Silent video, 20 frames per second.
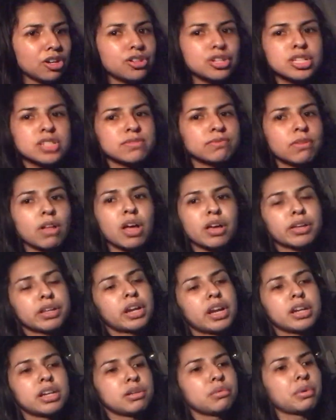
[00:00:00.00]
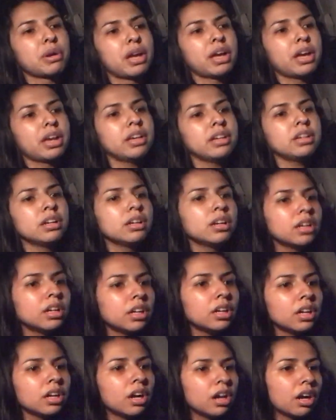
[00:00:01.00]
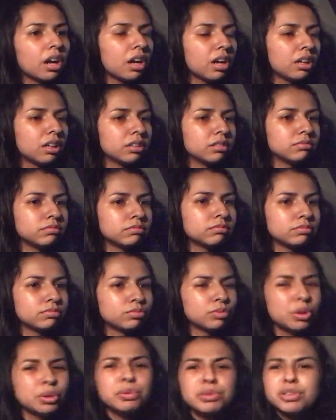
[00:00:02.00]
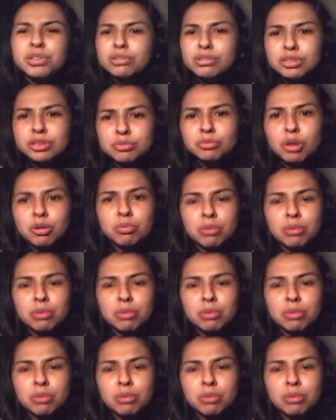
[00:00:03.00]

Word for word: I'll just vlog it anyway. Um, what are we doing tomorrow?